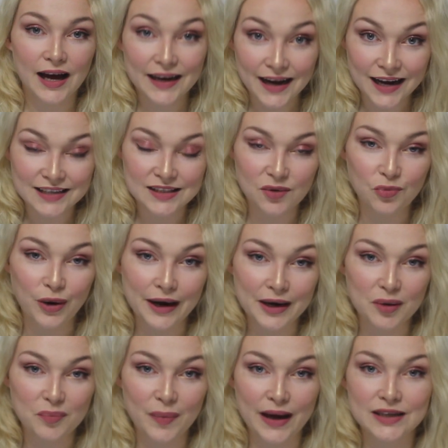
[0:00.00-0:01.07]
Hi guys, and
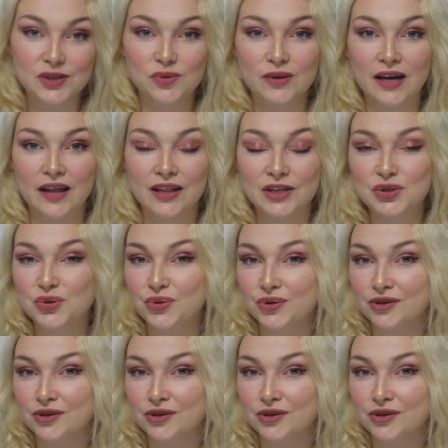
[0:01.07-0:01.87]
welcome back to another True